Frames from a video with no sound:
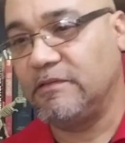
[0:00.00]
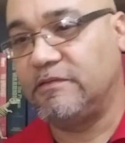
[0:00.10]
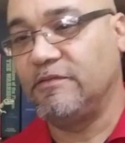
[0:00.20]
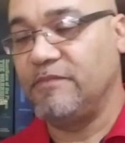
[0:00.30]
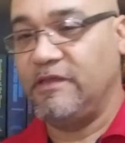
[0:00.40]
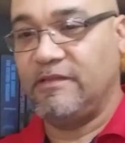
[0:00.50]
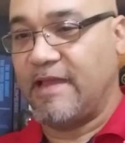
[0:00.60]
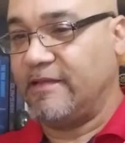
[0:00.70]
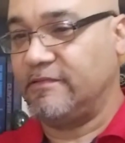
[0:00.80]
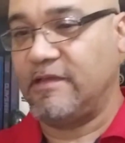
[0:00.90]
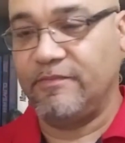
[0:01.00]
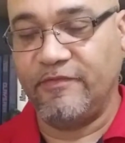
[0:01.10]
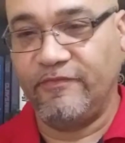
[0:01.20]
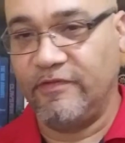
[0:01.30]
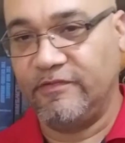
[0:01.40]
to me that type
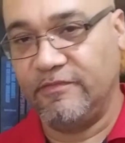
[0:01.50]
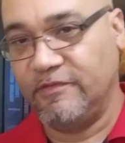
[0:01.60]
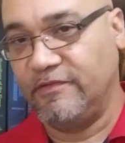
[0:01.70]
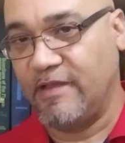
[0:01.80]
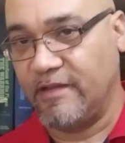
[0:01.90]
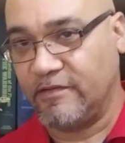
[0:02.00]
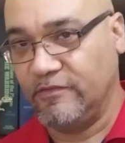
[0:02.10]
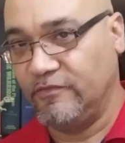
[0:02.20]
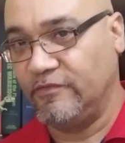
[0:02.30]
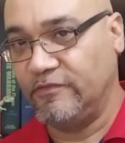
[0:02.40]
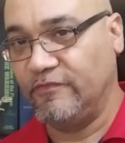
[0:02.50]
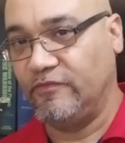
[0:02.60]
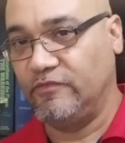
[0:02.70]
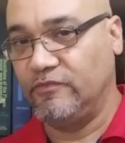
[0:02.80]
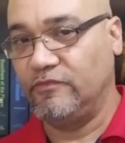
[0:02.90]
of system is not conducive
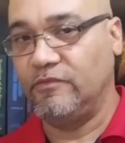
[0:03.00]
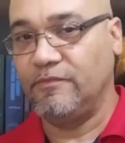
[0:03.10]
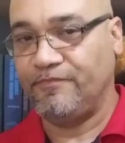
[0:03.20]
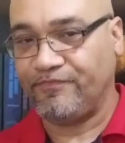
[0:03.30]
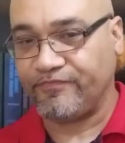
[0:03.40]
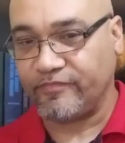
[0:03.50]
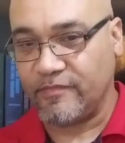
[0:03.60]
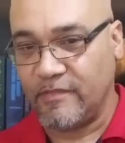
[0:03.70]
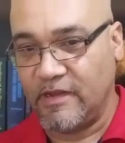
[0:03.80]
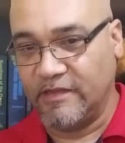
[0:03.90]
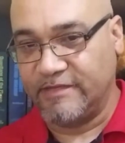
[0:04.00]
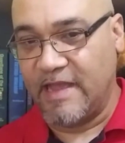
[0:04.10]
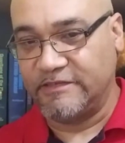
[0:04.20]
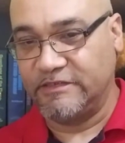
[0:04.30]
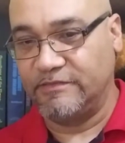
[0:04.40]
to
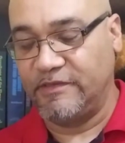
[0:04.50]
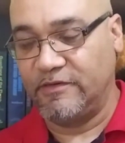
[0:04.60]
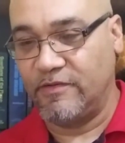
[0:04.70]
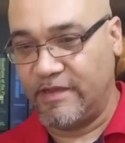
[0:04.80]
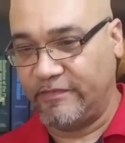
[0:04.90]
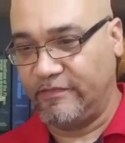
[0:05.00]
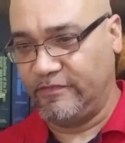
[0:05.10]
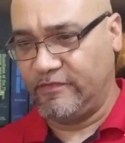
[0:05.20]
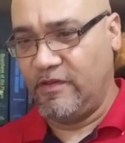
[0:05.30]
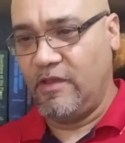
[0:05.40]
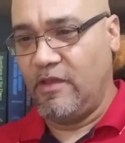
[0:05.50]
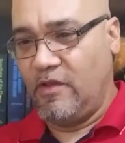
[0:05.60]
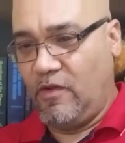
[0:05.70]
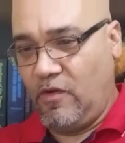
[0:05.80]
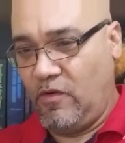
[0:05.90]
attaching amino acids
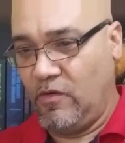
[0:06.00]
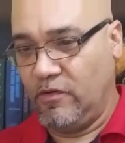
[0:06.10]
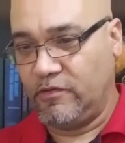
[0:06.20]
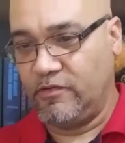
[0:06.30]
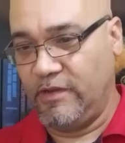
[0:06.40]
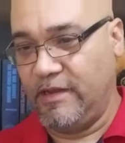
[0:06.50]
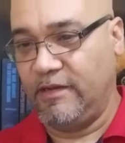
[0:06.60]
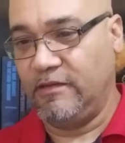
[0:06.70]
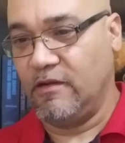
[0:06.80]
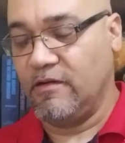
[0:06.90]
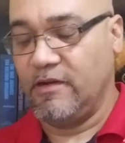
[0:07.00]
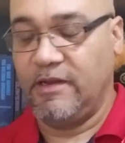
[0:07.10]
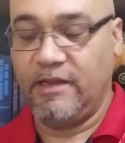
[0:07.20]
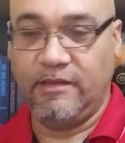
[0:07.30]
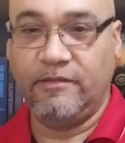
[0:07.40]
or creating
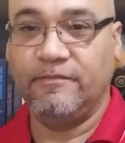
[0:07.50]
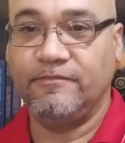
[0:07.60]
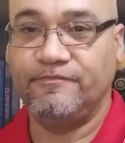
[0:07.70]
RNA